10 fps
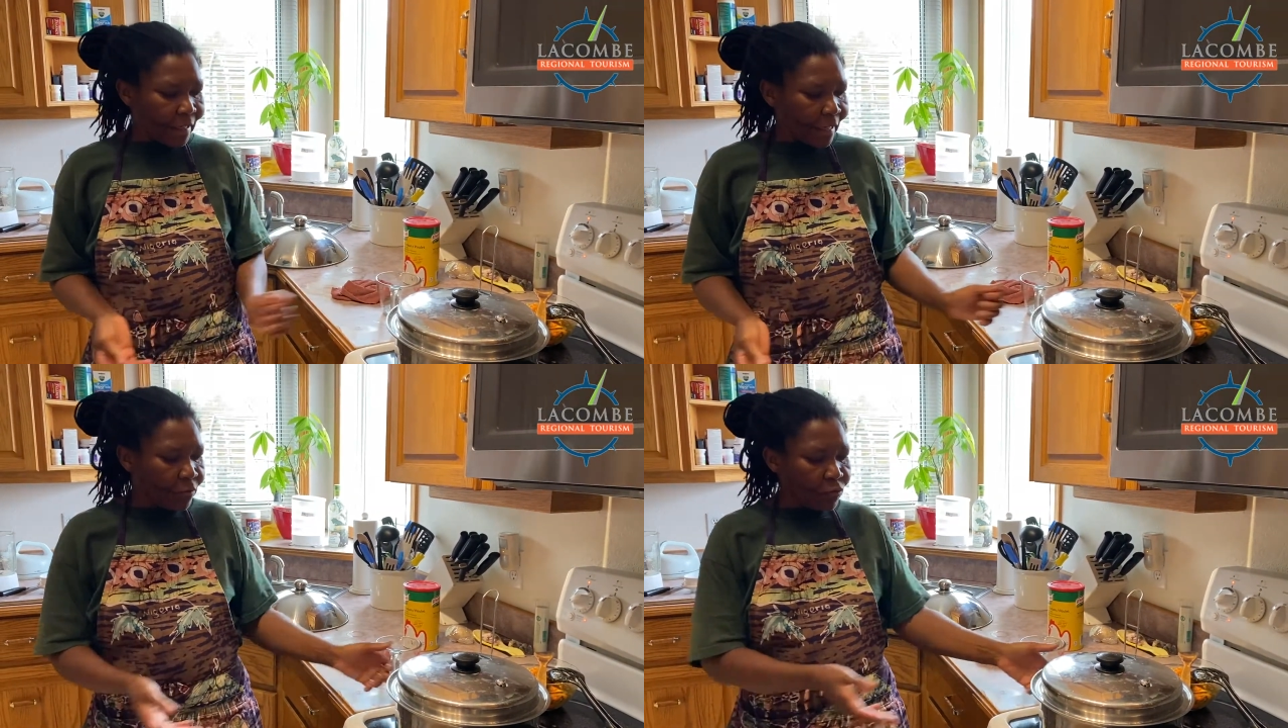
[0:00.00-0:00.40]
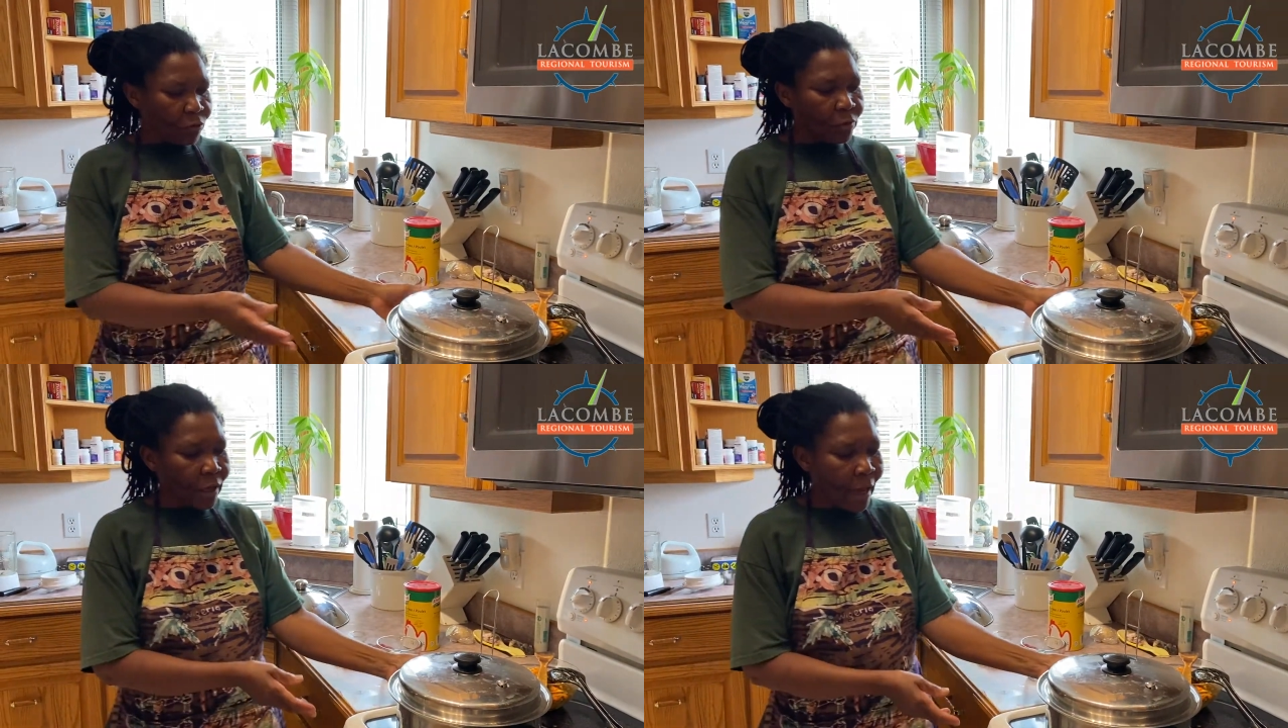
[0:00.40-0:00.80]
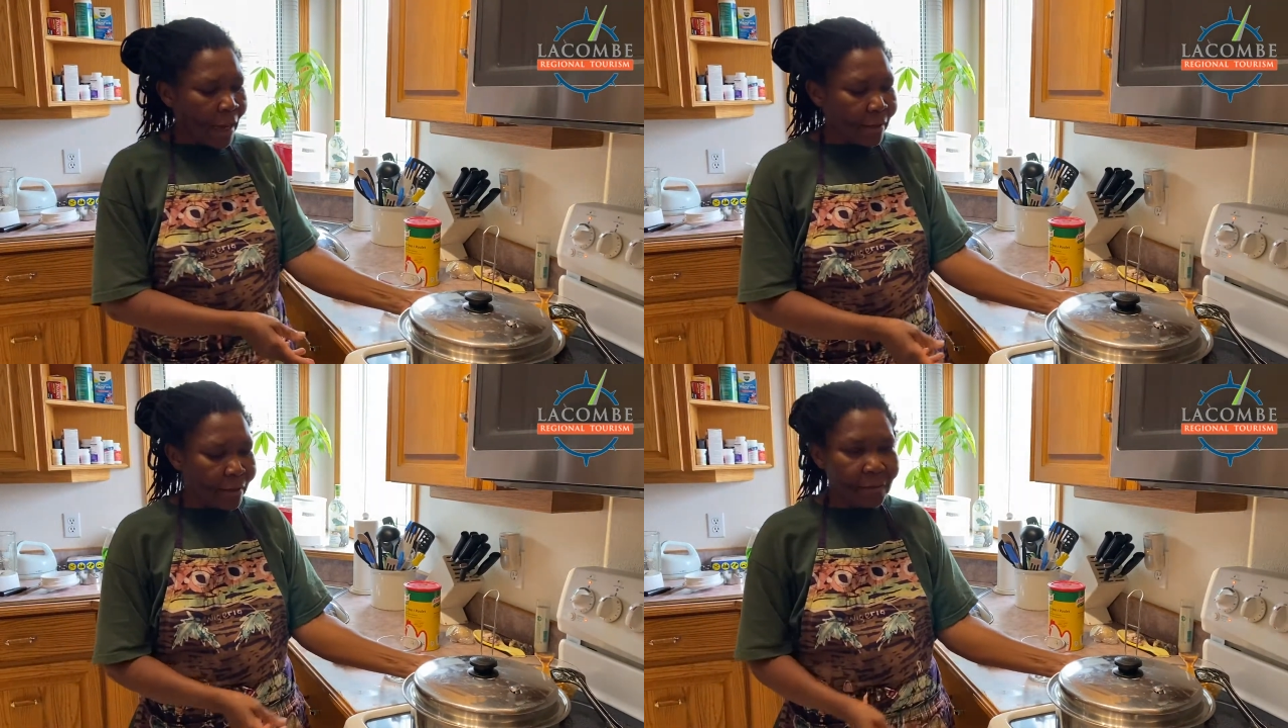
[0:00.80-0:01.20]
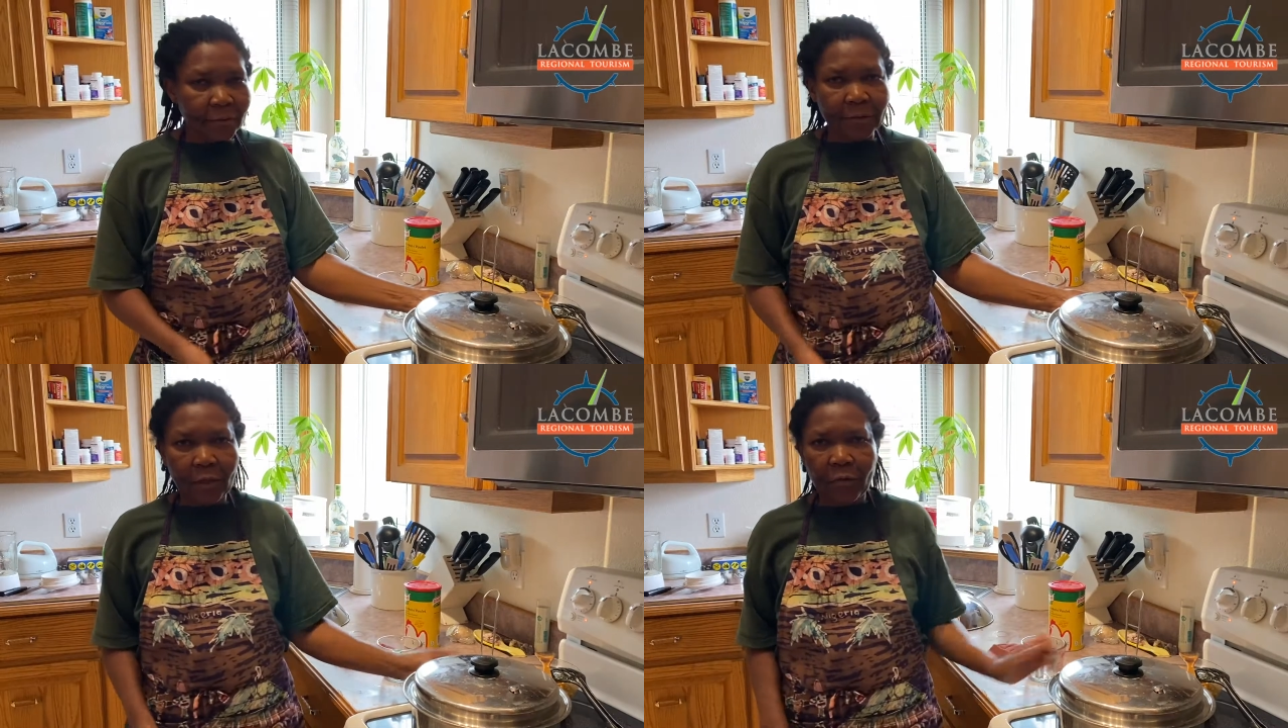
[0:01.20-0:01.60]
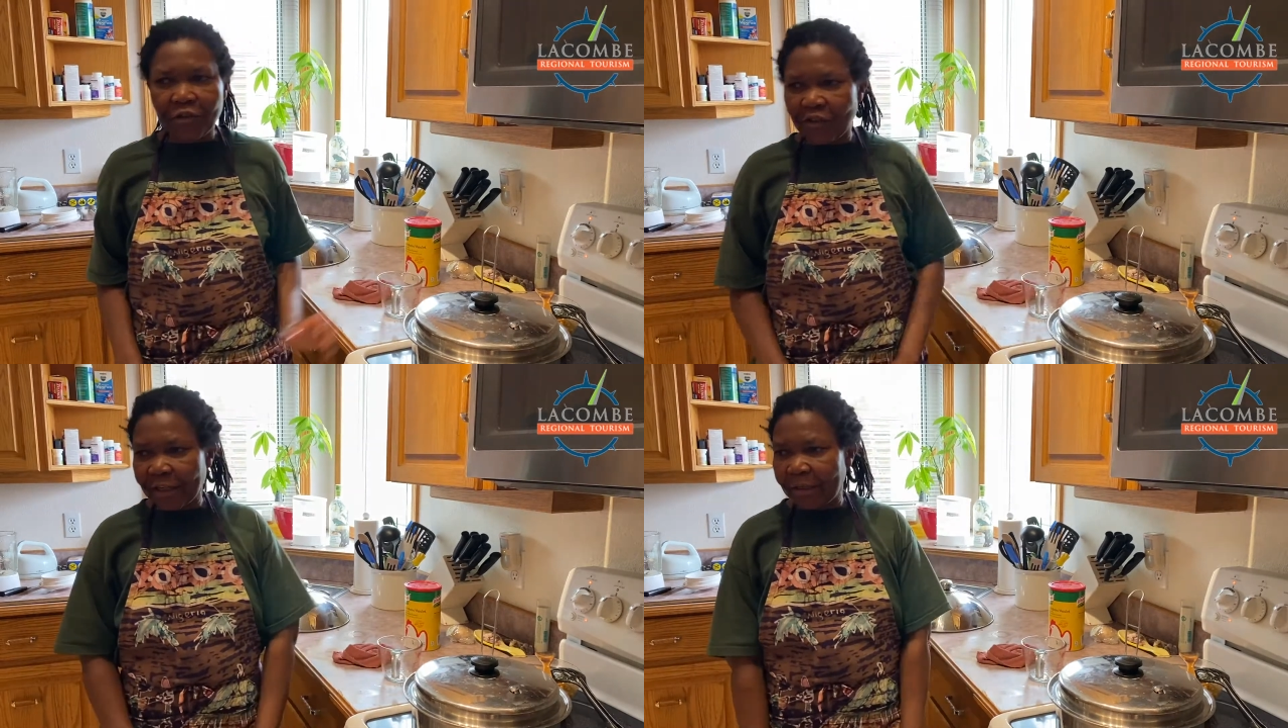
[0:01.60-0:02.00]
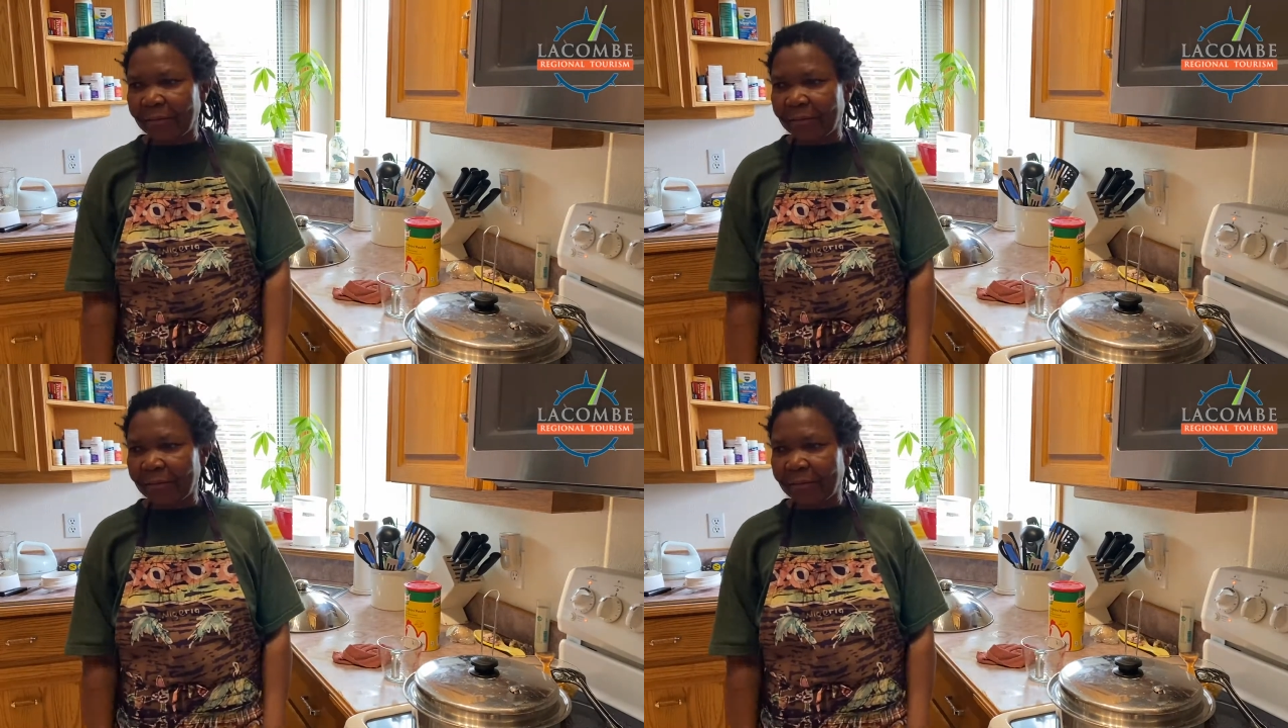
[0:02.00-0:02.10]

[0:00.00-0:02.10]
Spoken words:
then we will add our chicken.